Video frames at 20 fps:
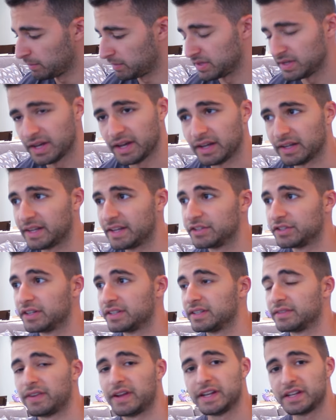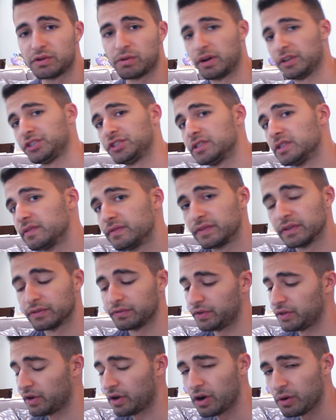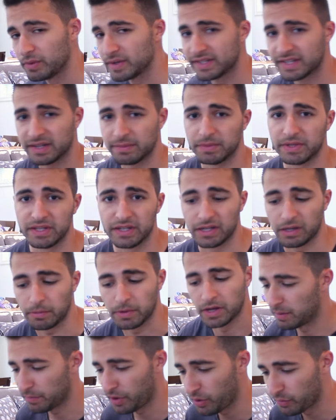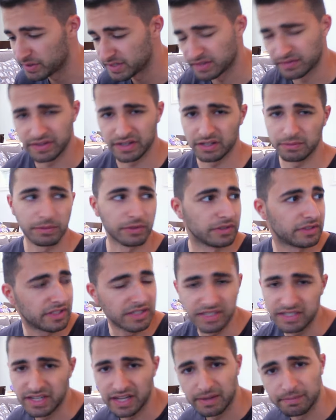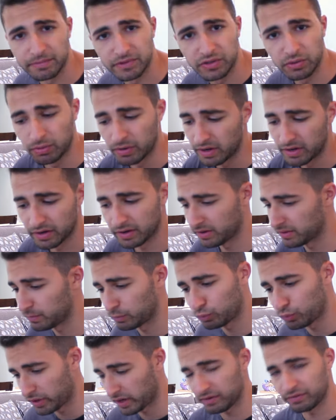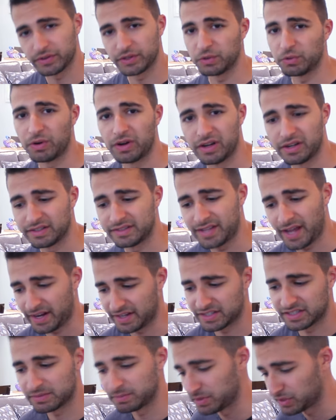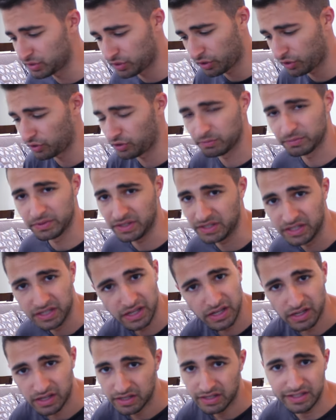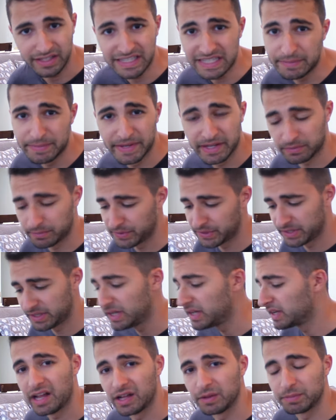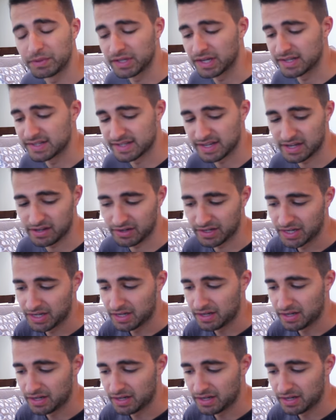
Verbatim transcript: But yeah, in case you guys have any questions, feel free to always hit me up. I'm always available, DM, Twitter, whatever you want. Text me, call me, email me. I'll help you guys out.